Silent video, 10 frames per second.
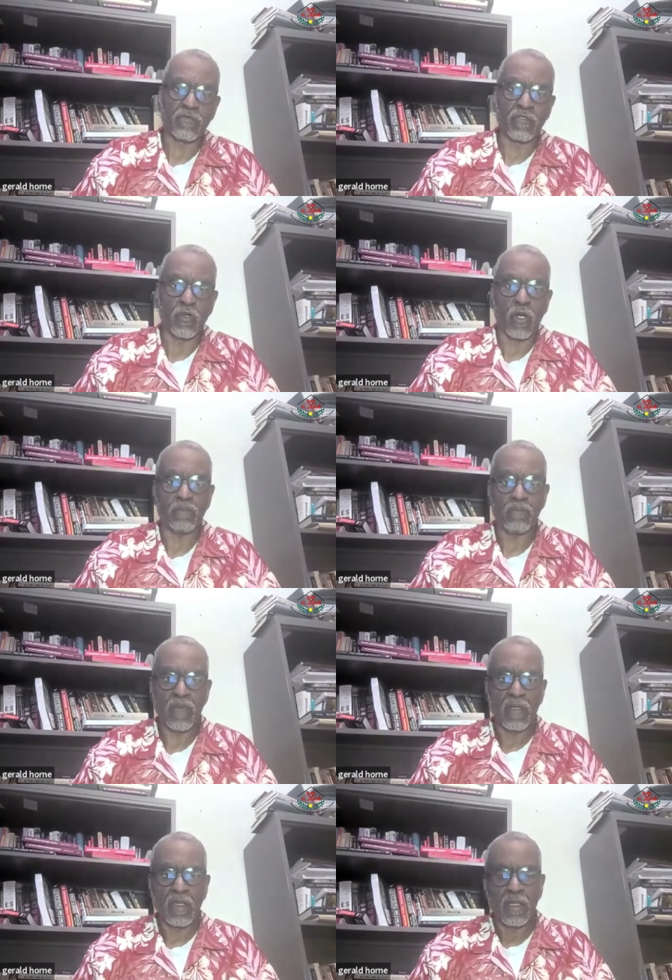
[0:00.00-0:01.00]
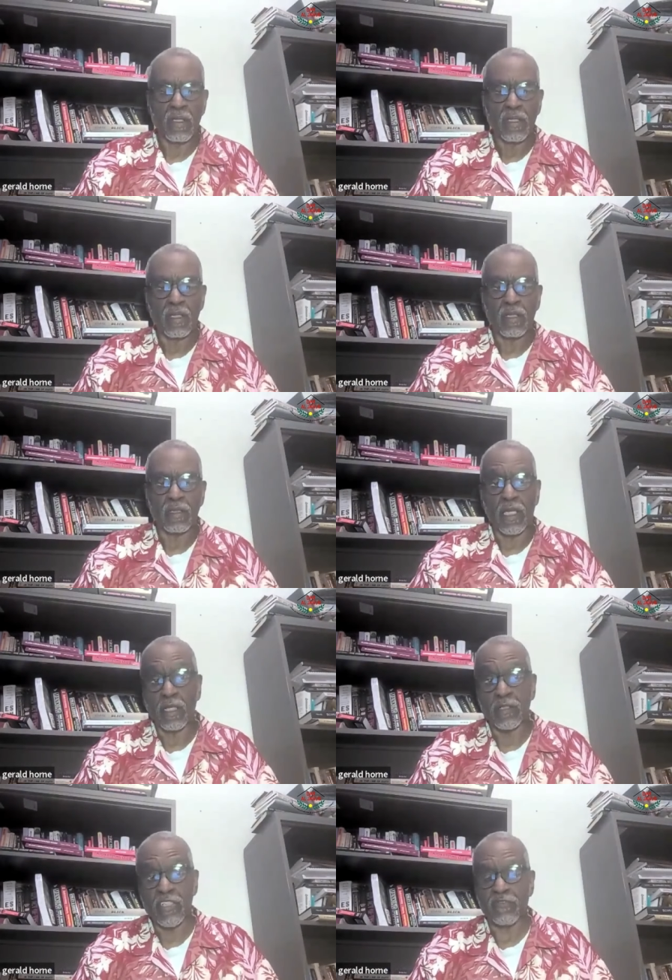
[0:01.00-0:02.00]
of Europe,
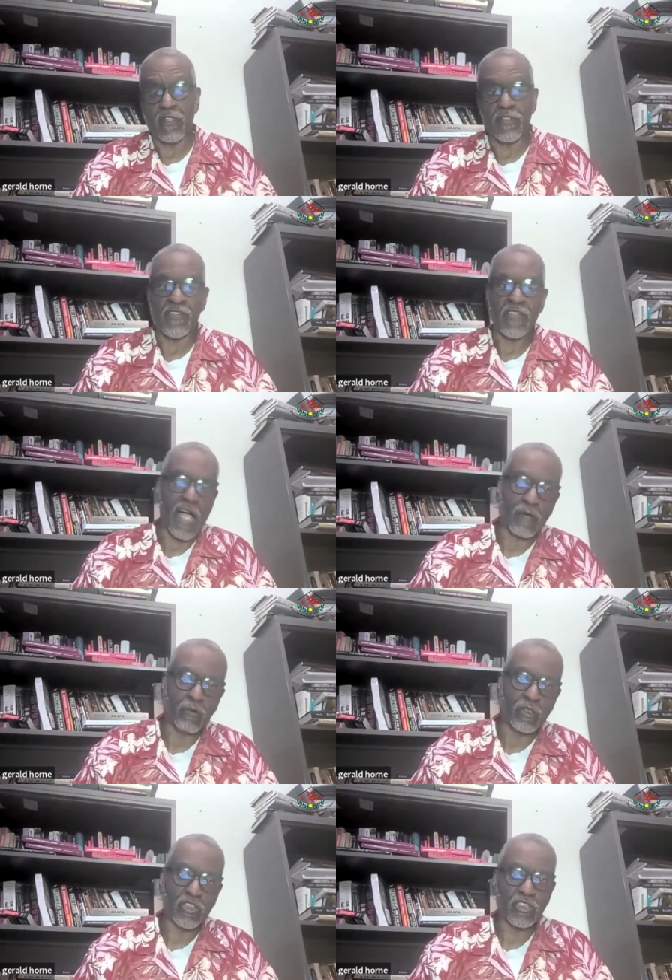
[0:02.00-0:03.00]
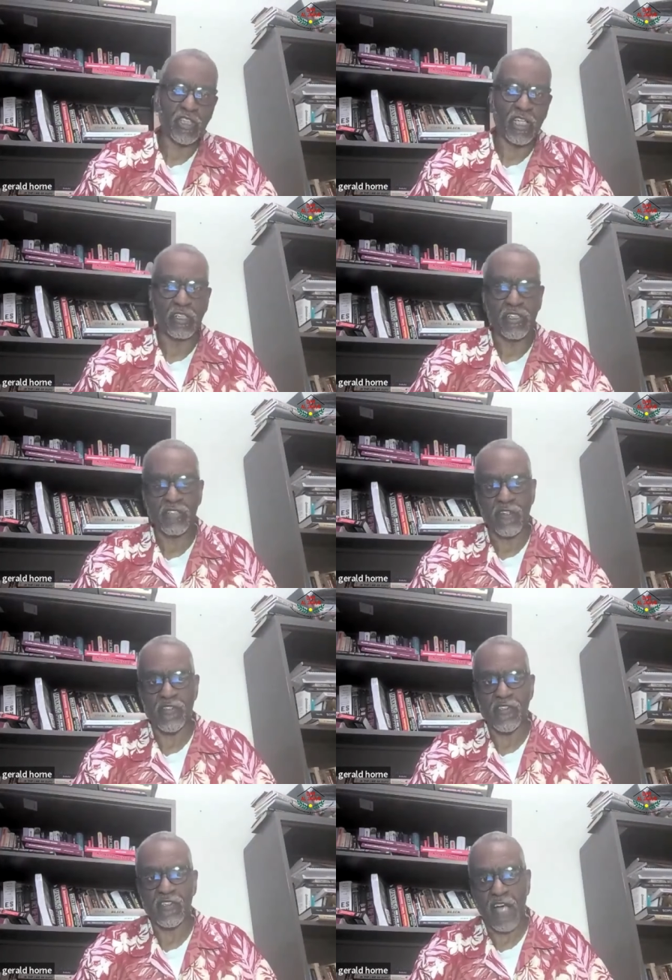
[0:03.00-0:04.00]
English versus Irish, English
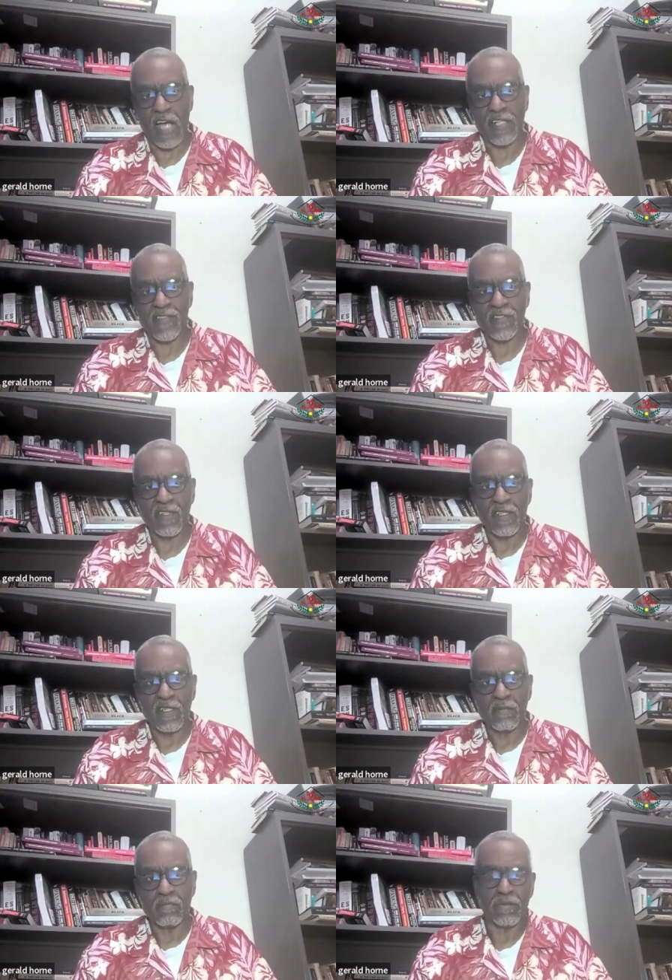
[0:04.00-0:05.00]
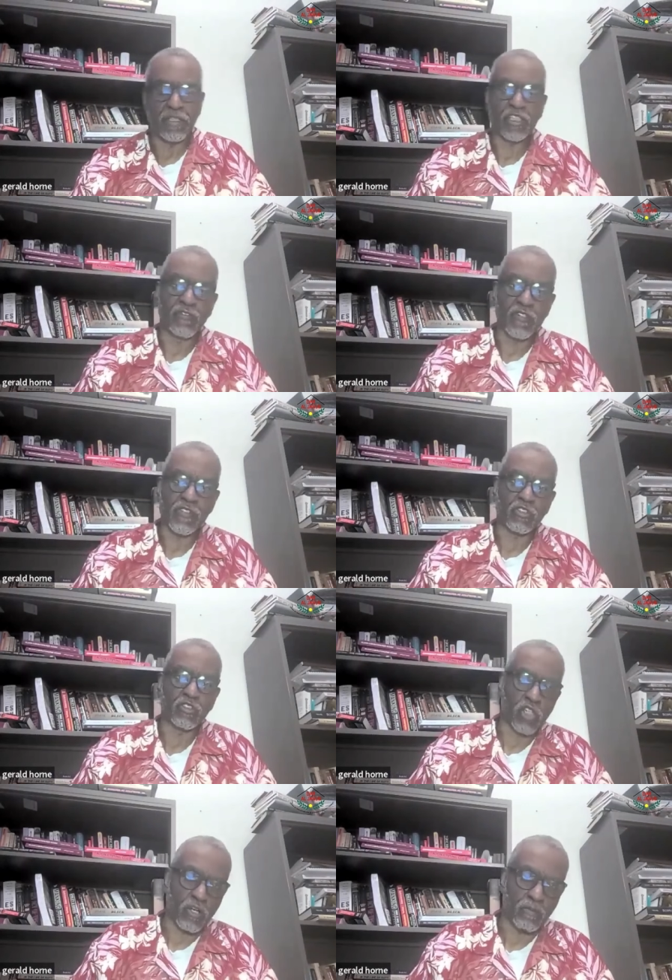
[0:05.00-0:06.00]
versus Scots, British versus
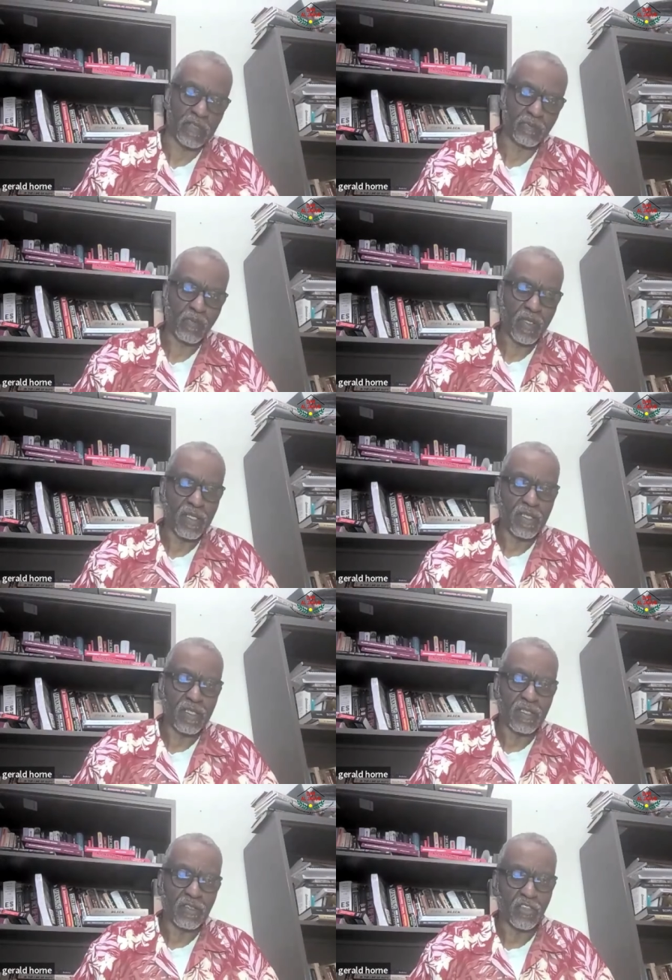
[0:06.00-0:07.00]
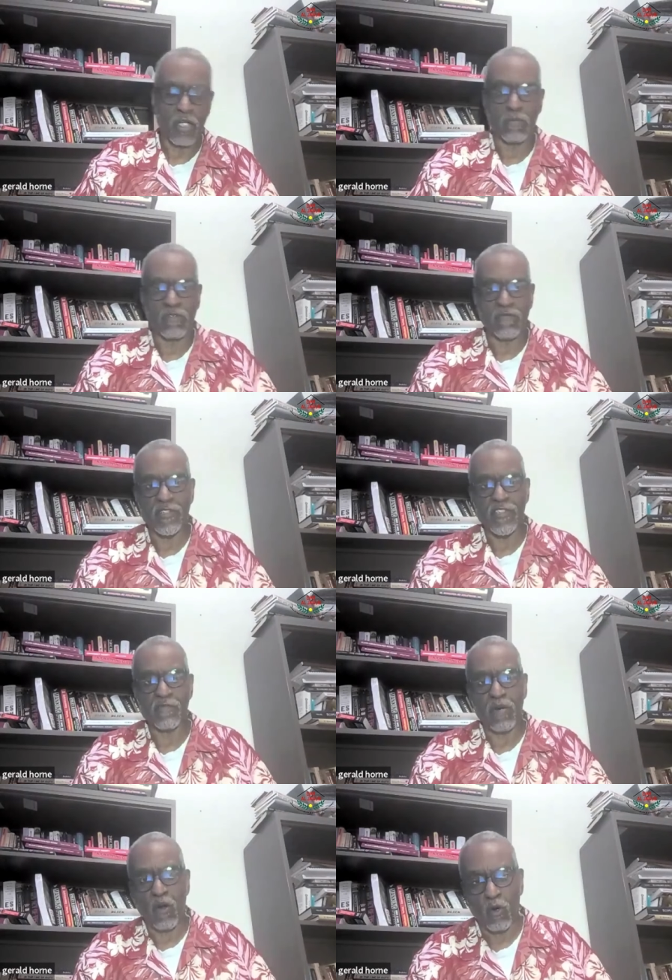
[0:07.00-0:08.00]
German, German versus
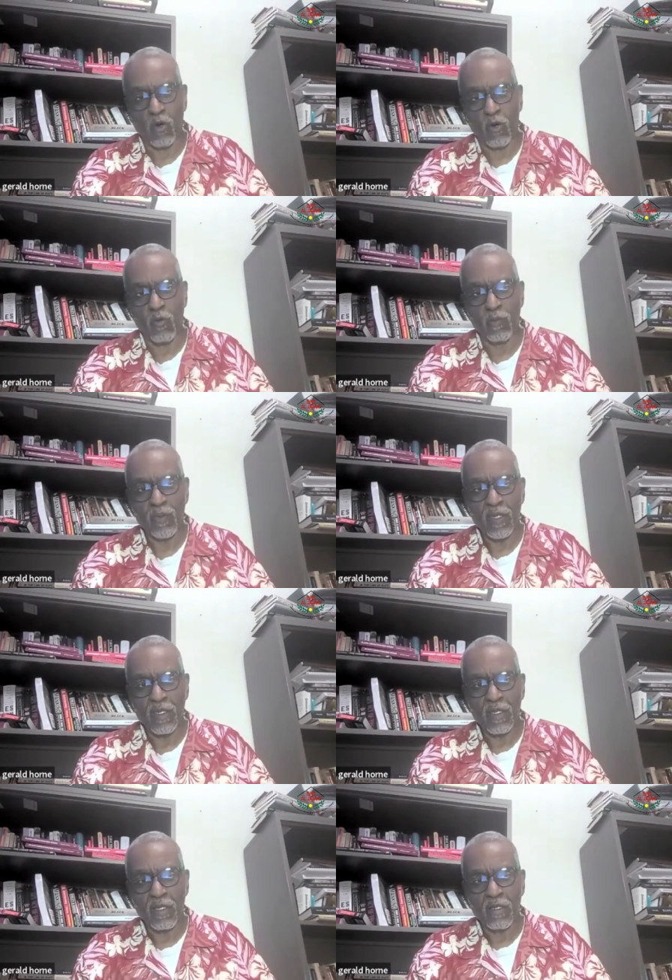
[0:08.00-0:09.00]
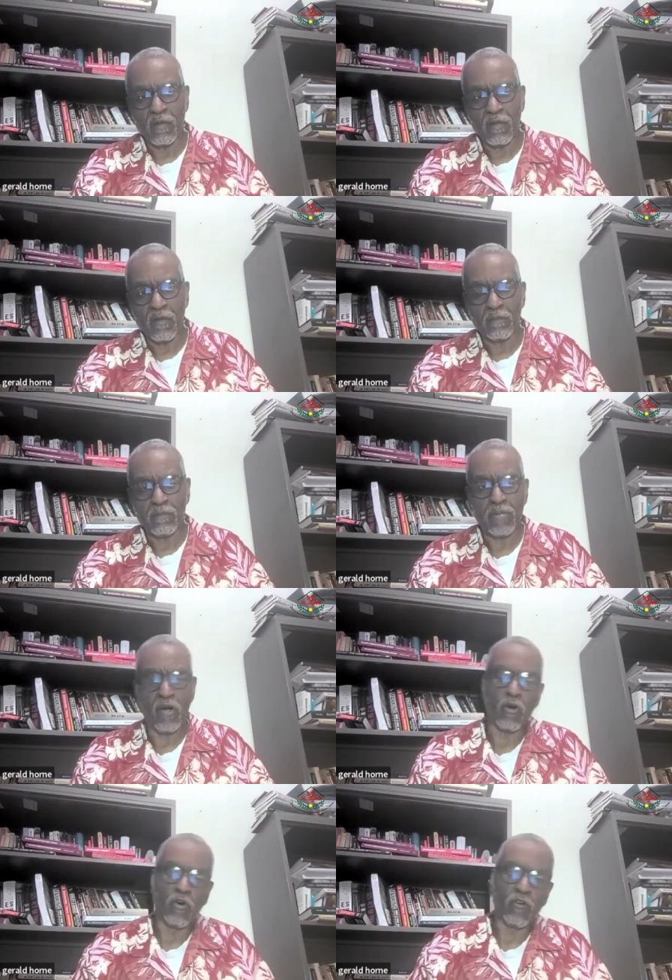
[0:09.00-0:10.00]
Pole,
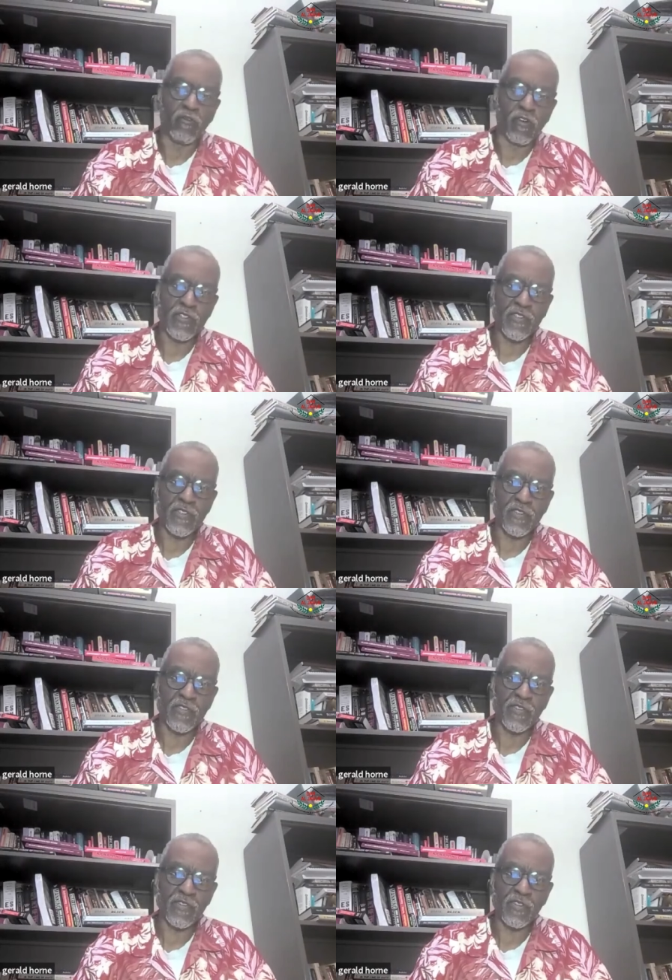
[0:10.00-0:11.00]
Pole versus